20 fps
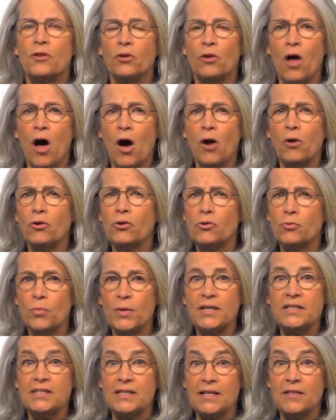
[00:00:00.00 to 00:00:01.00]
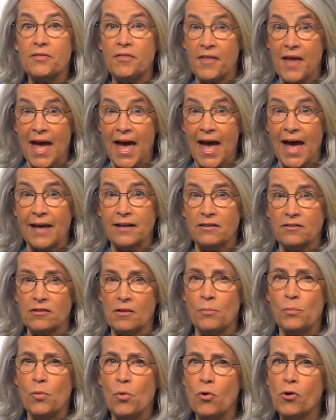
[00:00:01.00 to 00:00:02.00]
The longer we did that,
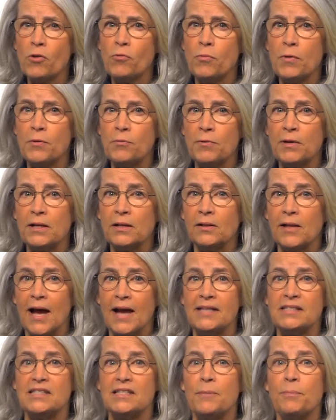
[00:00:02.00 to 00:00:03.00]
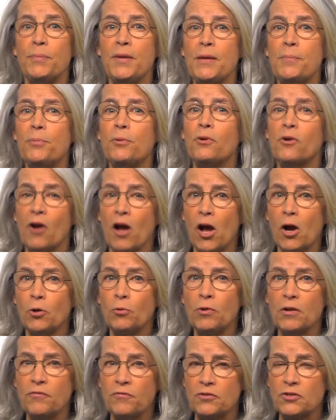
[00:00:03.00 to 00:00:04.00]
the more we realized that people are
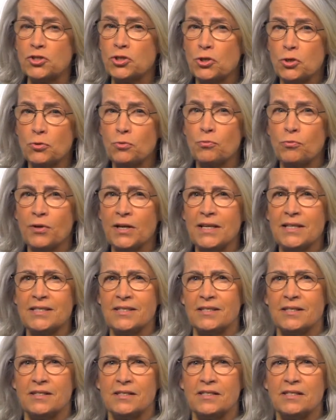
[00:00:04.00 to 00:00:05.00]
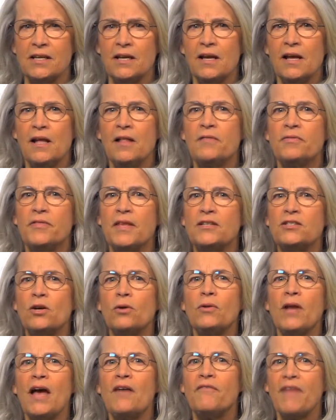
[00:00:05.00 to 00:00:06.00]
hungry for two reasons. They
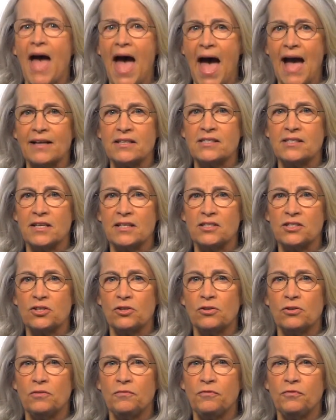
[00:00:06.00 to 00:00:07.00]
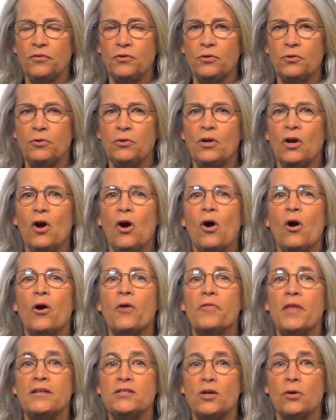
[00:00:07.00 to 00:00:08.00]
don't have access to good food,
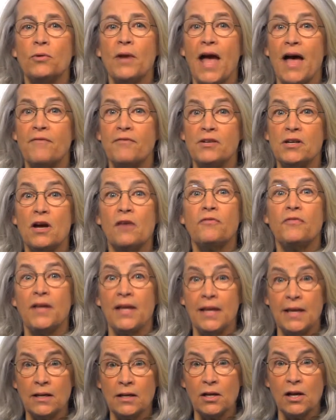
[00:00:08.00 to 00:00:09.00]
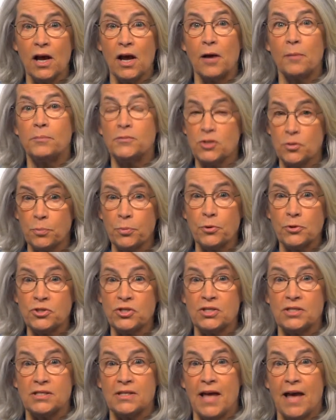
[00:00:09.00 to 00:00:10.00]
or they don't have enough income to
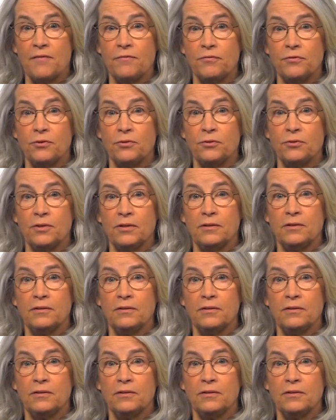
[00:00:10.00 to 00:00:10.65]
purchase that food.